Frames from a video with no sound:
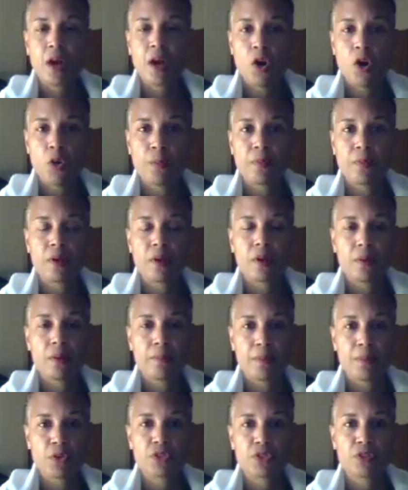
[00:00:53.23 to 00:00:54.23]
home
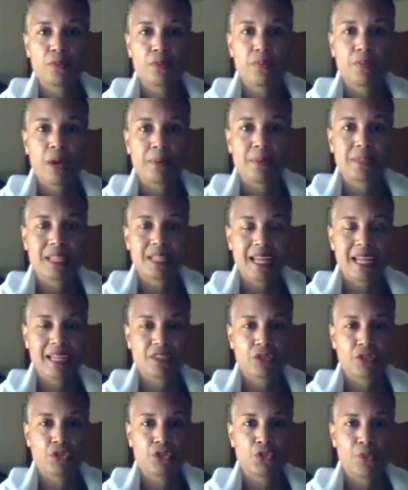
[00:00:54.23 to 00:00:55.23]
personal problems that I
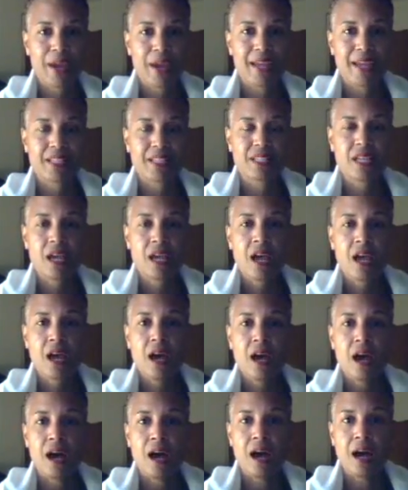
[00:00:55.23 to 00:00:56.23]
had to address.
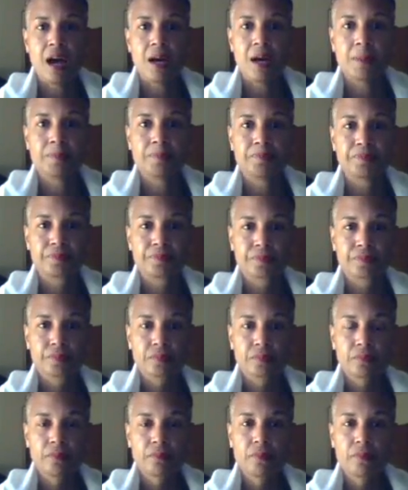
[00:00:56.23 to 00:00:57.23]
Um,
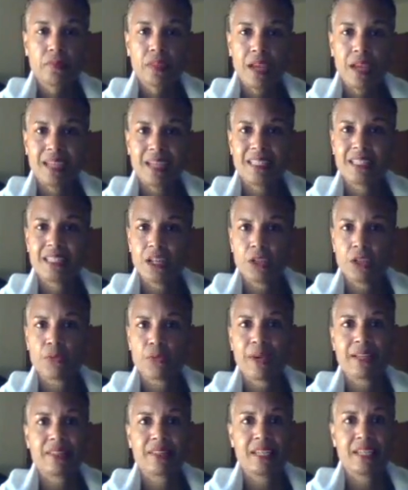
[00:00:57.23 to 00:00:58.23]
I did all the
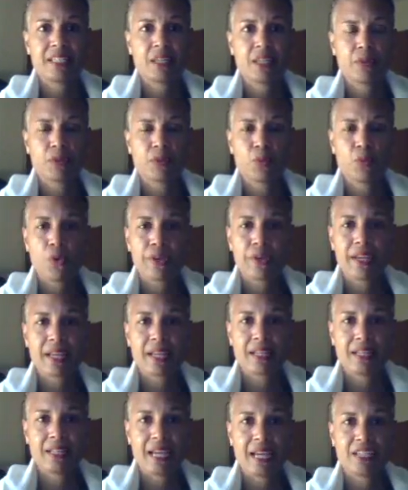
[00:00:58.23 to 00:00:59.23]
right things. I was working
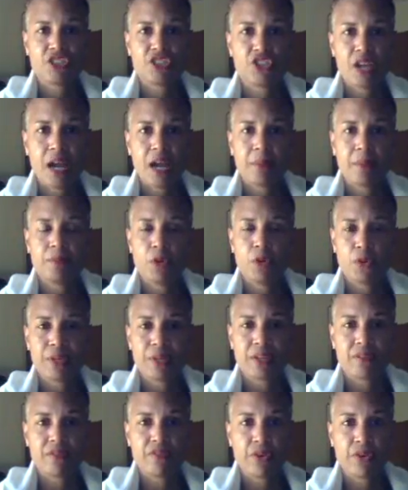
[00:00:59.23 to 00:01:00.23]
at a nice job,
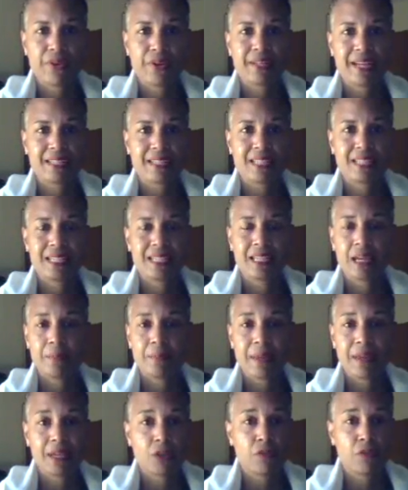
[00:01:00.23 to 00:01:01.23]
earning a very nice income,
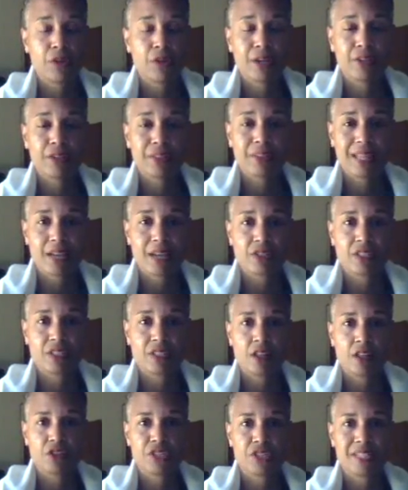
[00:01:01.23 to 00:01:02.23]
making over
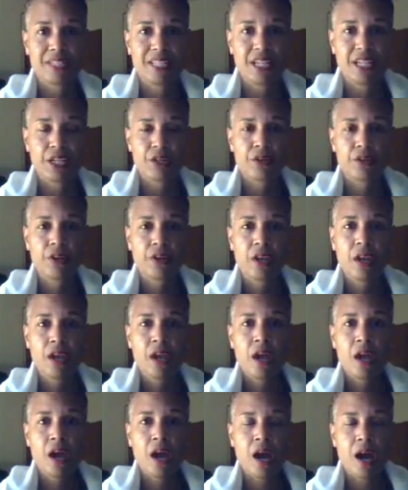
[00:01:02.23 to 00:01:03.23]
$100,000 a year.
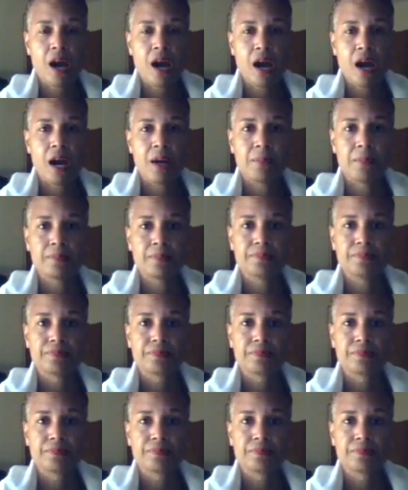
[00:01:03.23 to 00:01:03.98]
Um,